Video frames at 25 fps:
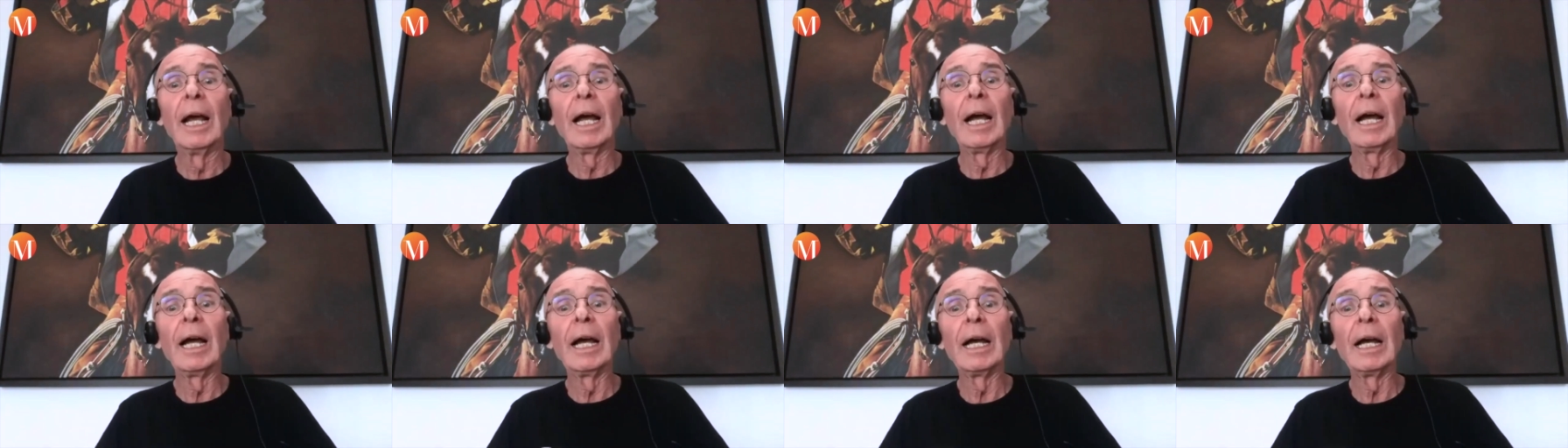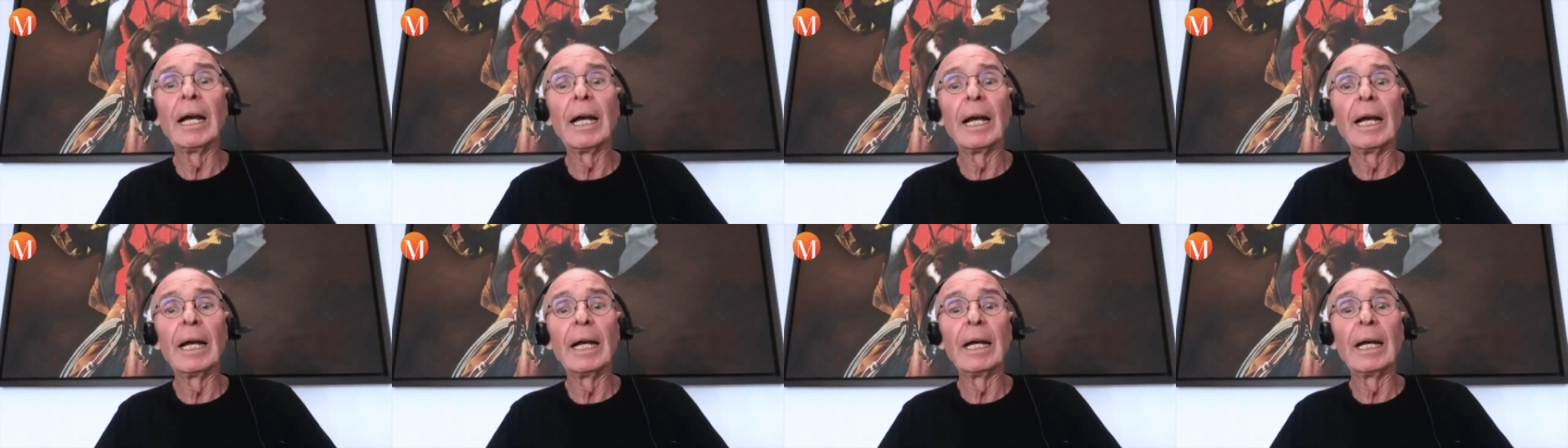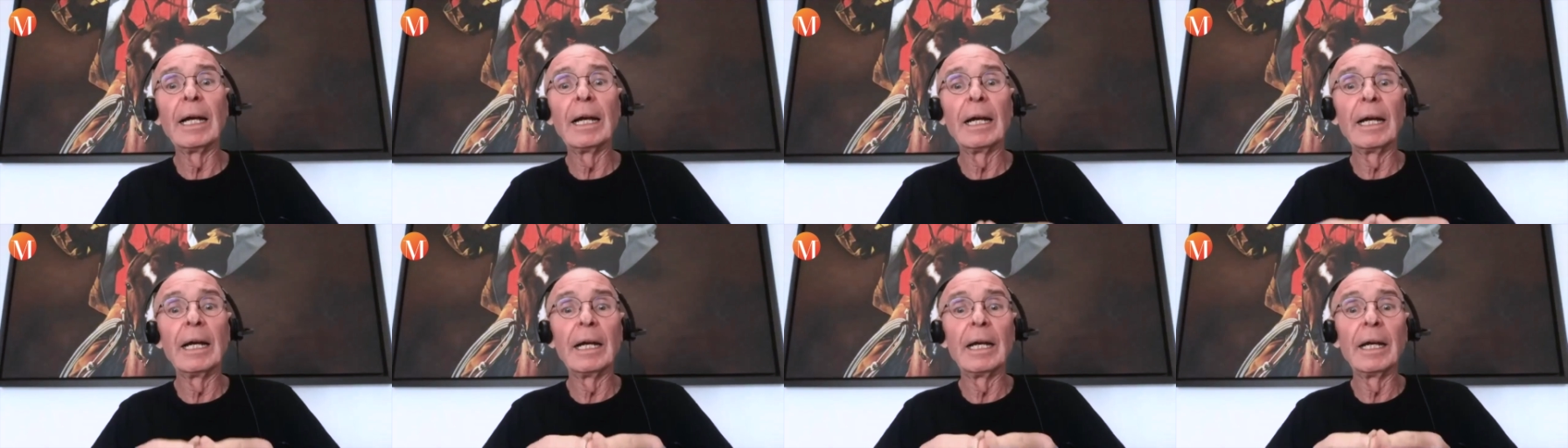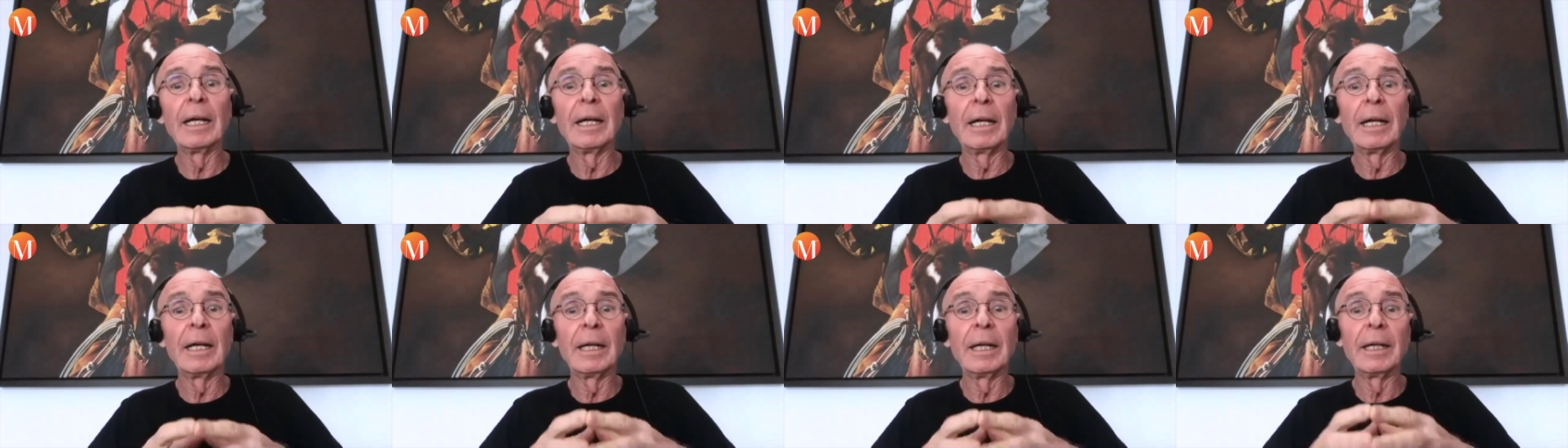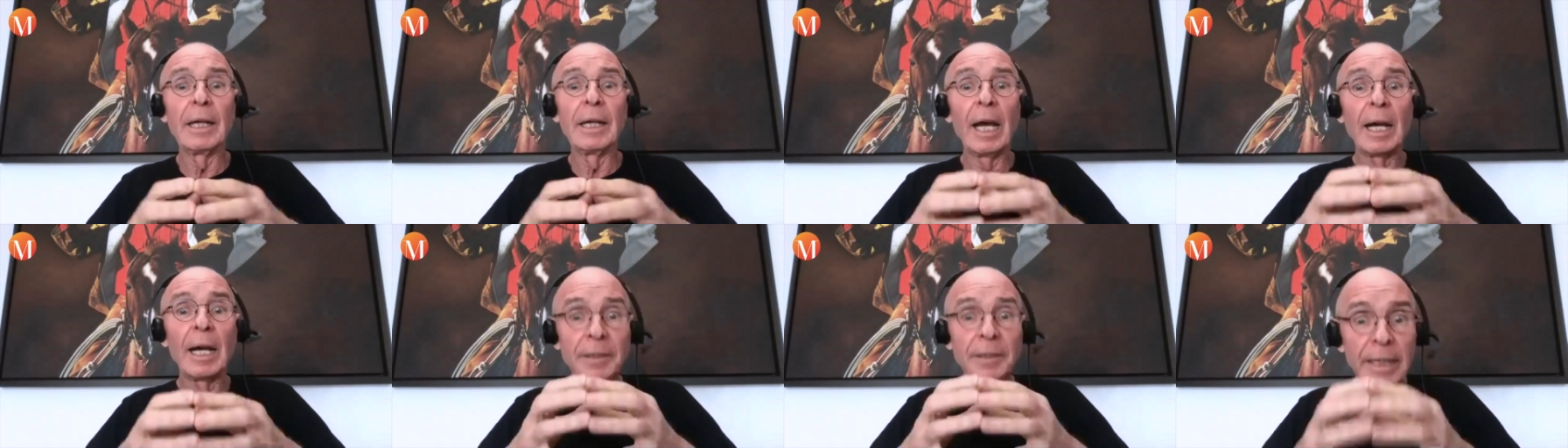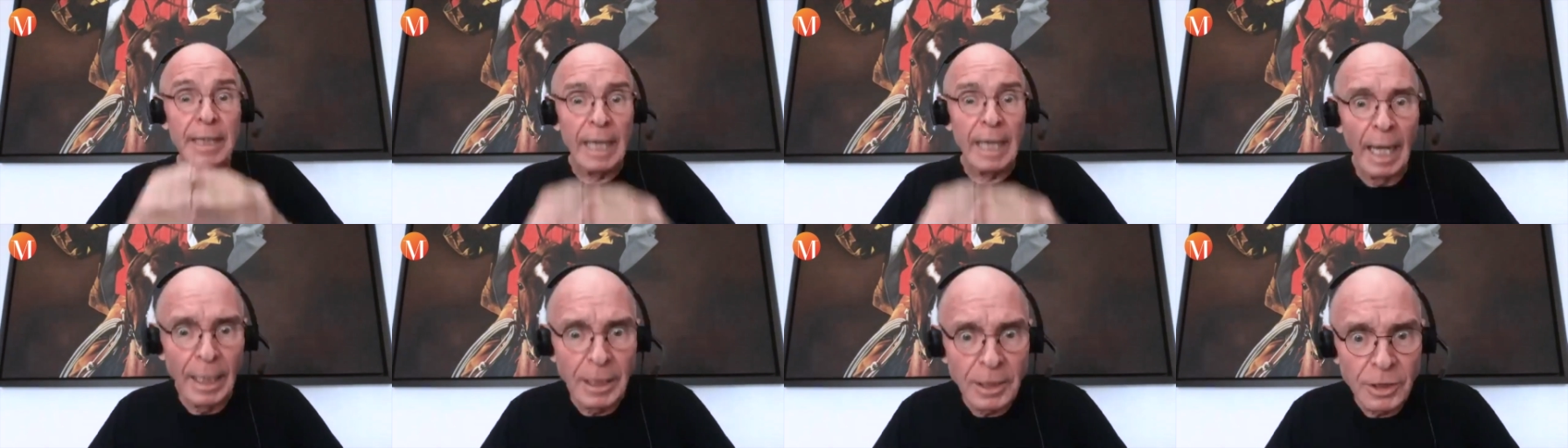
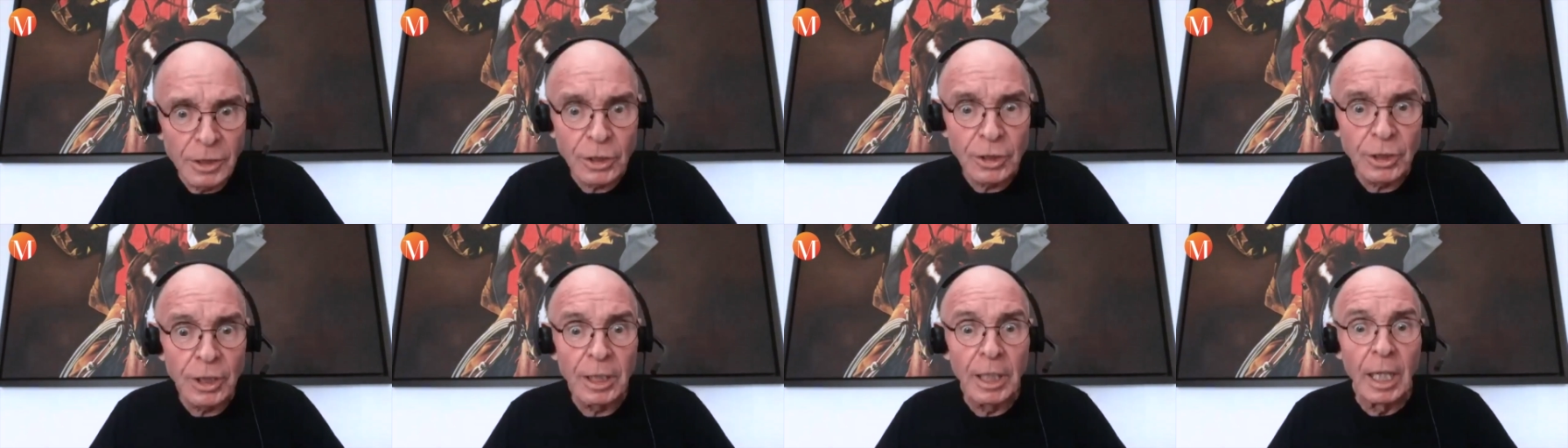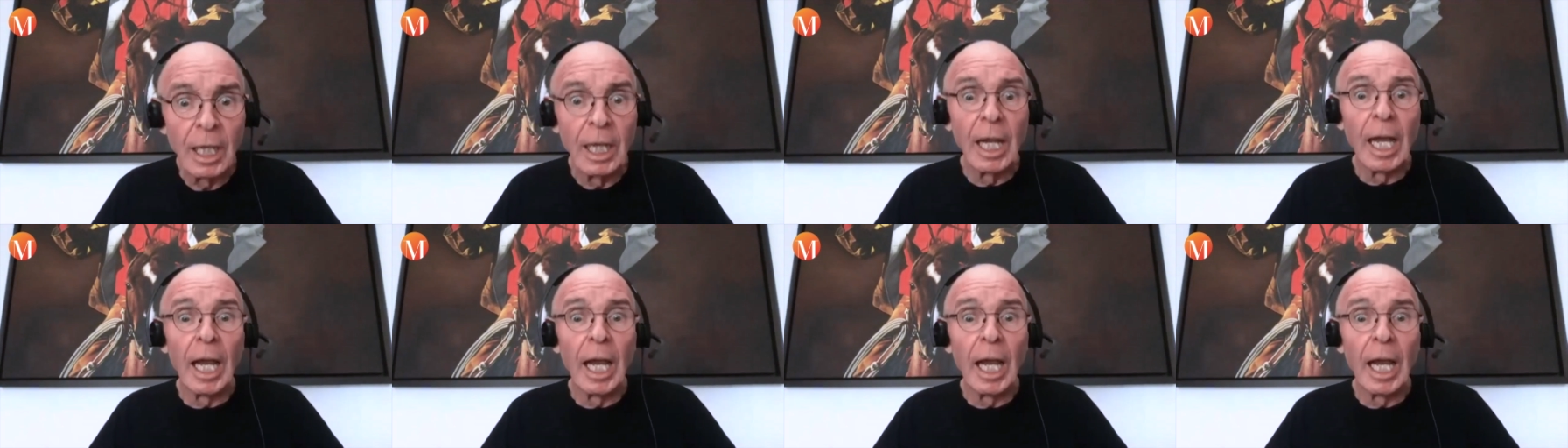agriculture.